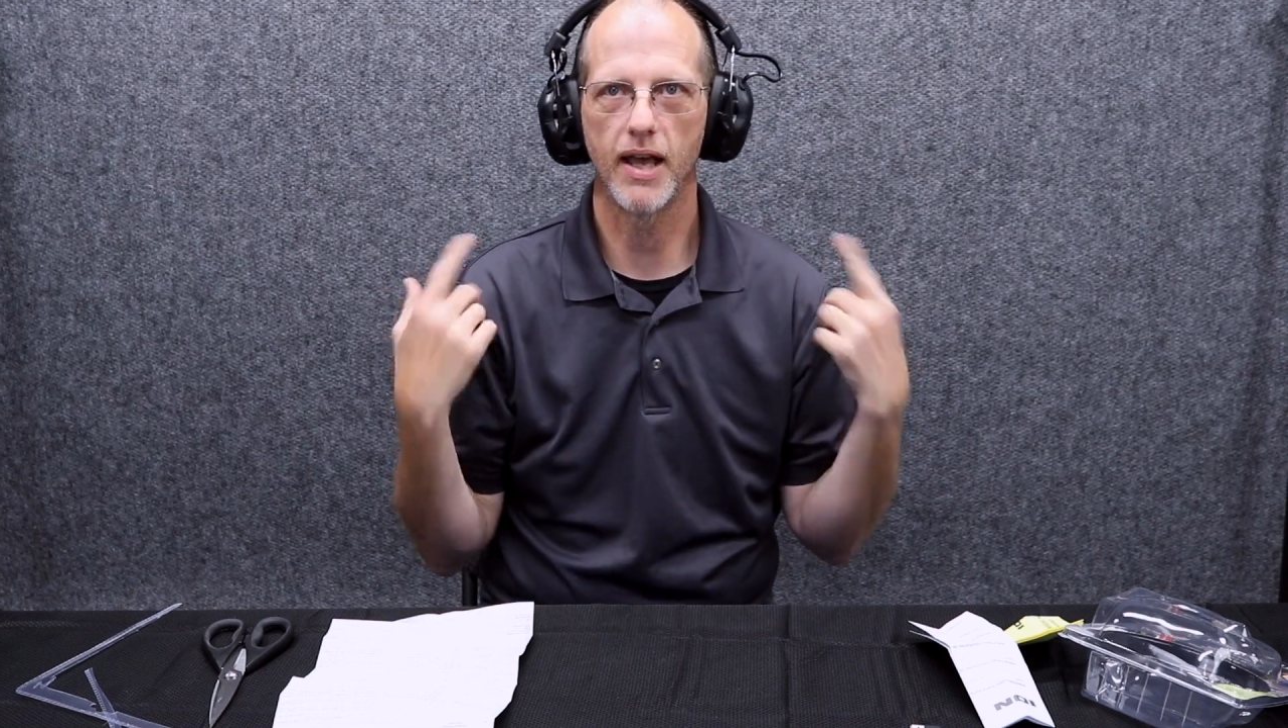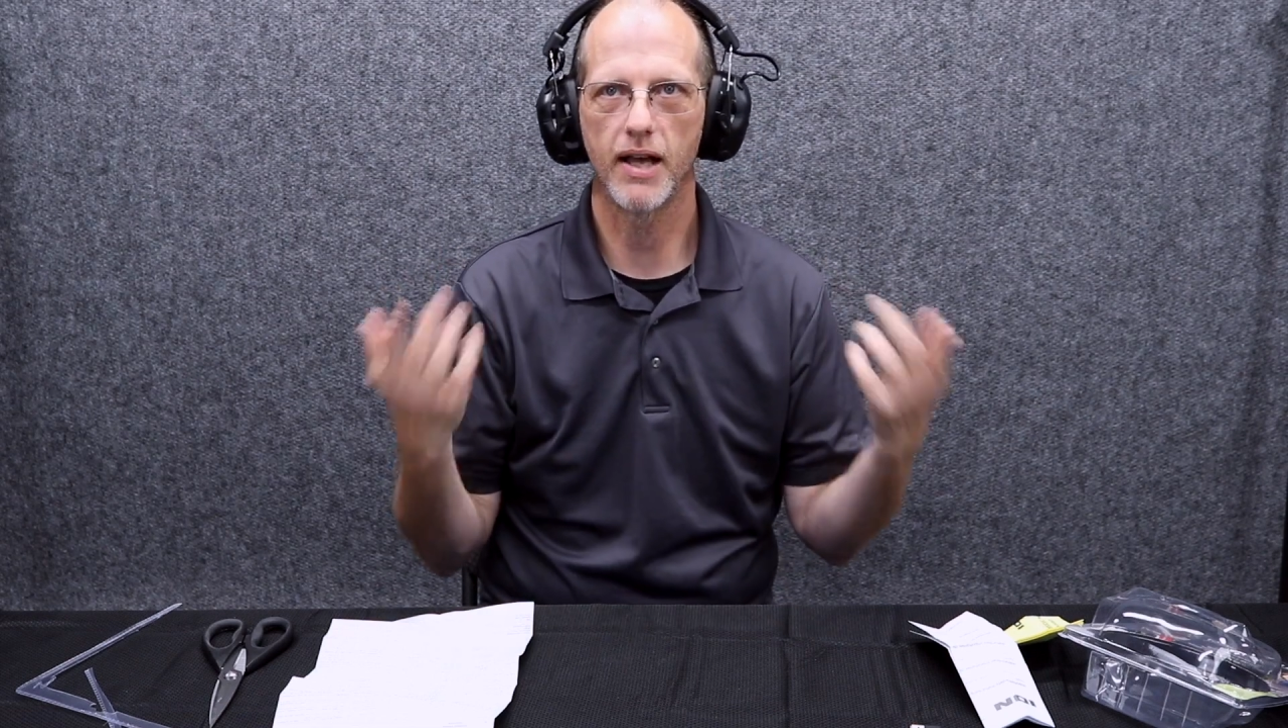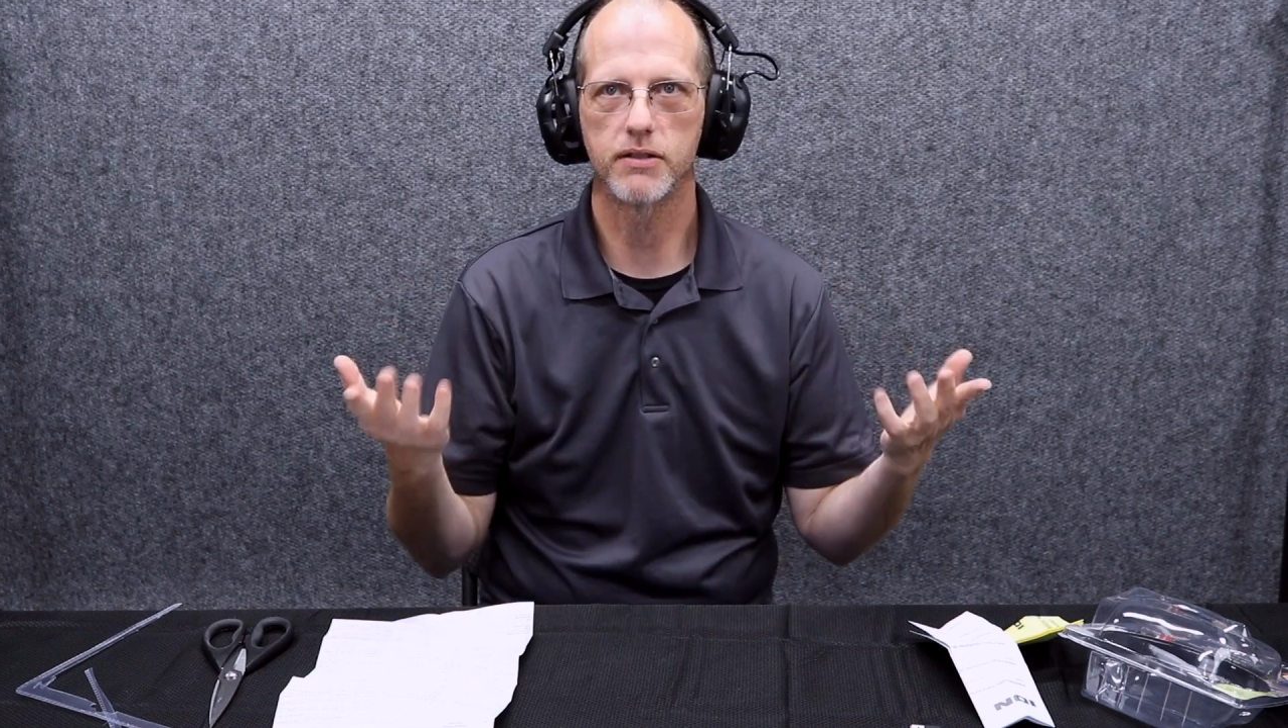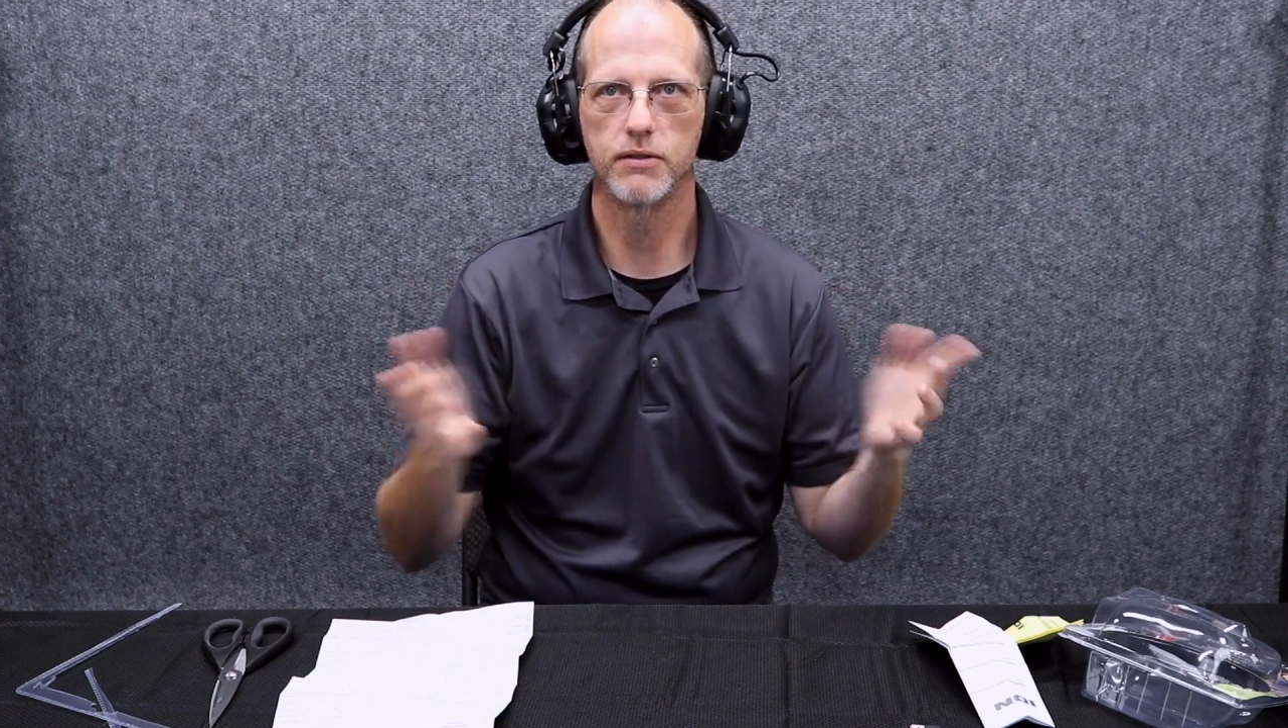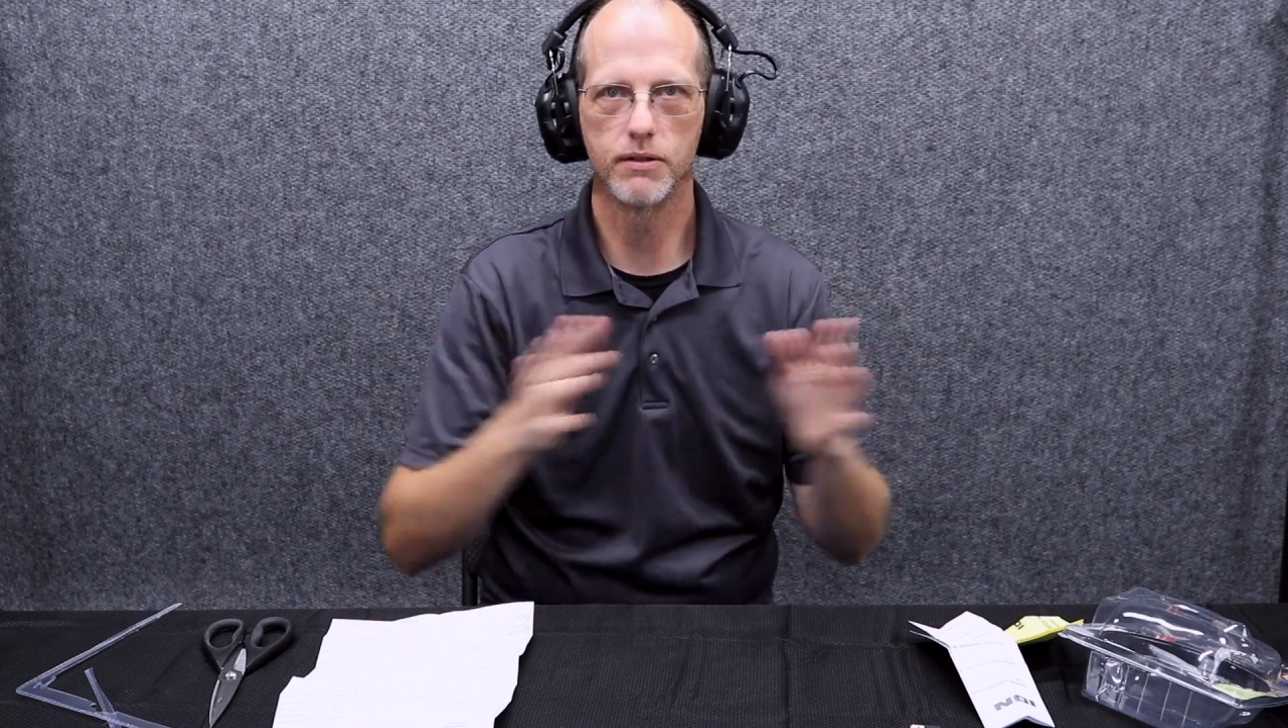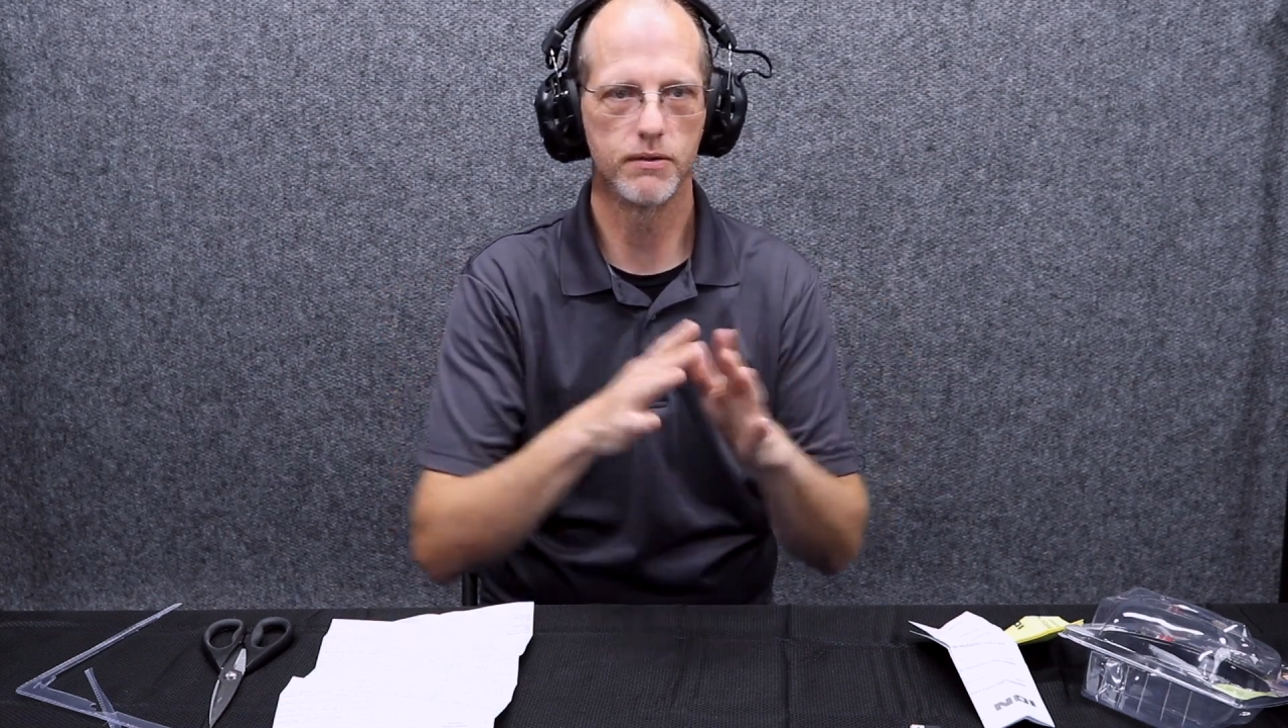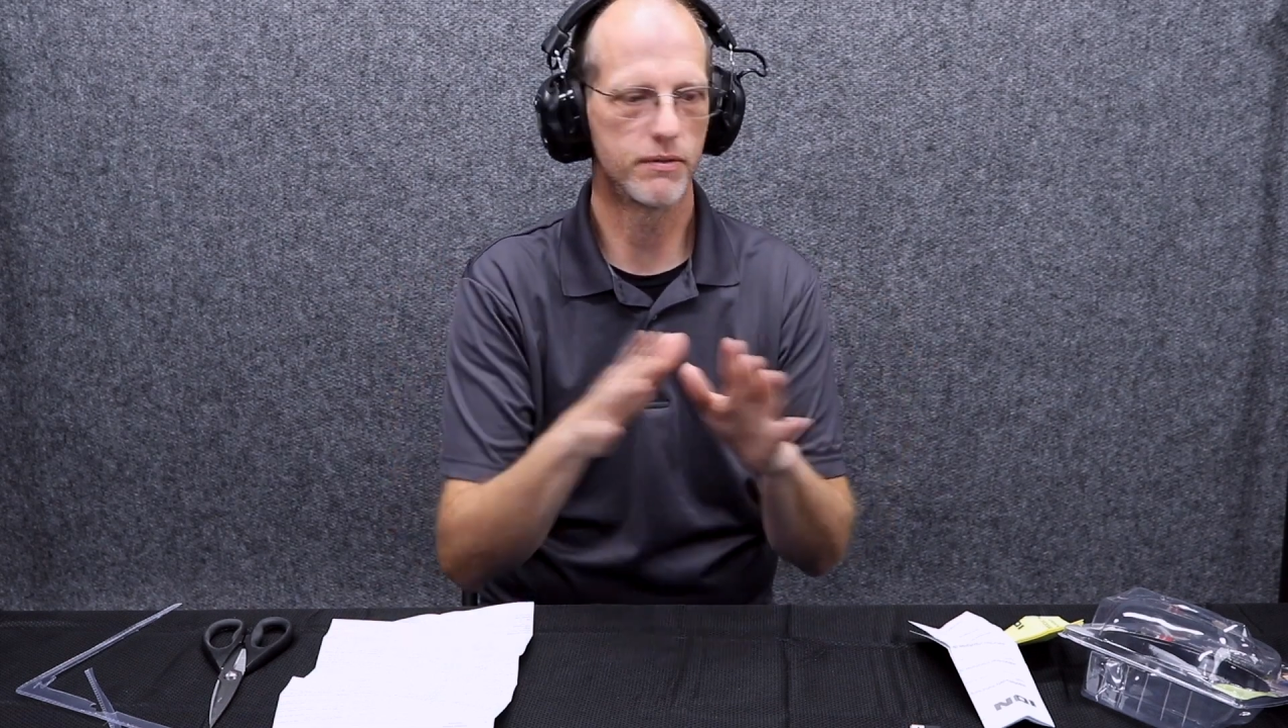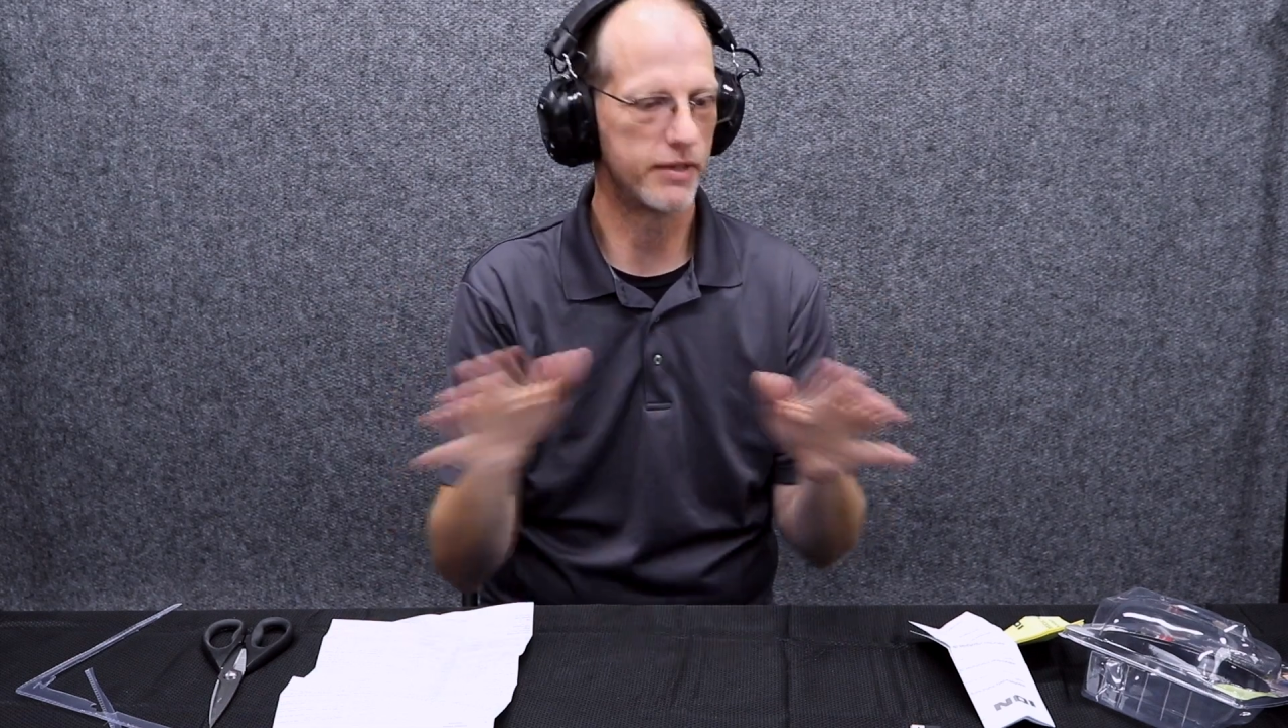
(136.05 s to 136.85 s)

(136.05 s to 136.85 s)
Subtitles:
actual